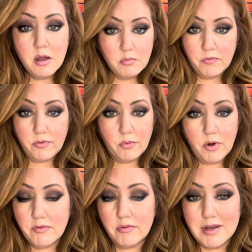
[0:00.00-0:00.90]
But for
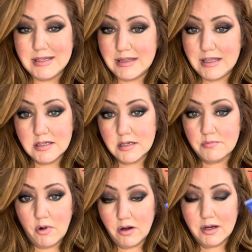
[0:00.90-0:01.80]
whatever reason, this is
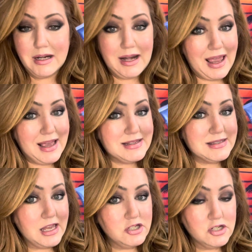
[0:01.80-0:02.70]
marketed as
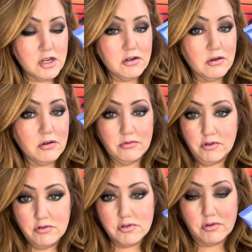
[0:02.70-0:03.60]
a gender
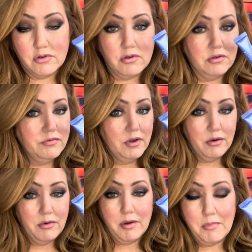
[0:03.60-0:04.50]
neutral,
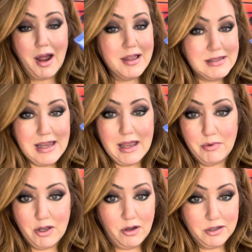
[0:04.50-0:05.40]
or in my day, we
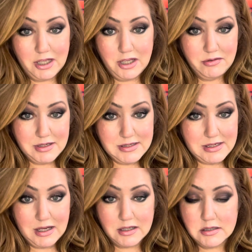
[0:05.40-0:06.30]
called it
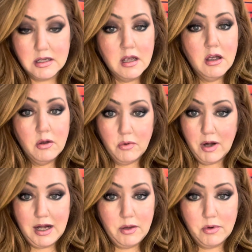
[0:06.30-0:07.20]
unisex, where
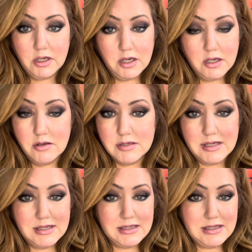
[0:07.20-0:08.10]
anyone could use
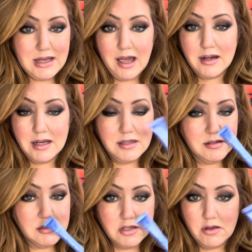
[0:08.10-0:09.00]
this. Not if
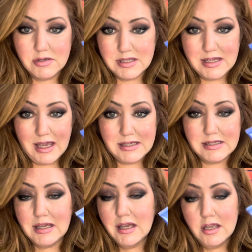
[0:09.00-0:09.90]
there's no scent.
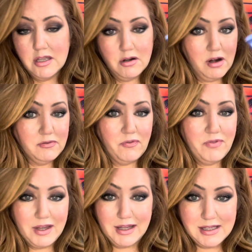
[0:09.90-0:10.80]
You don't have to
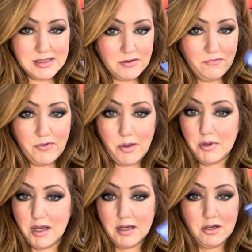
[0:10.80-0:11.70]
feel like it's some
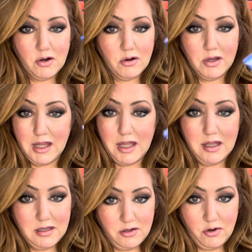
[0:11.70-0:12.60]
feminine,
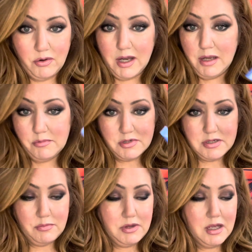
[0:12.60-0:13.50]
girly cream or
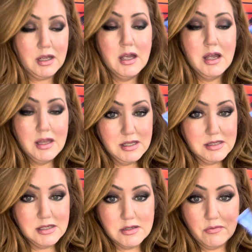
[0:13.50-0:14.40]
something.
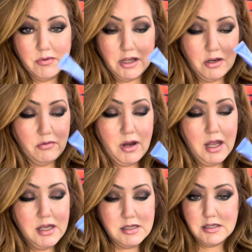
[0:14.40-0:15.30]
This is a really
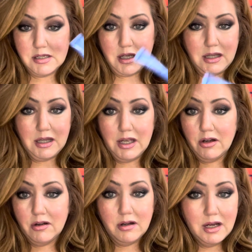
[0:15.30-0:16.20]
great, it's
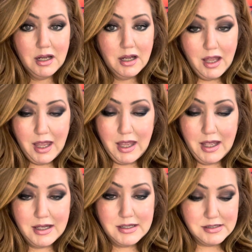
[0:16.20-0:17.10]
clear,
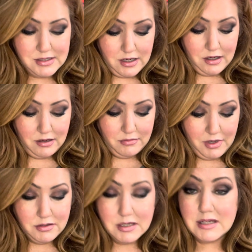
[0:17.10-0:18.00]
and
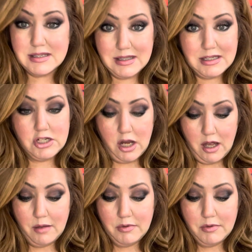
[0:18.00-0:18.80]
it does the job.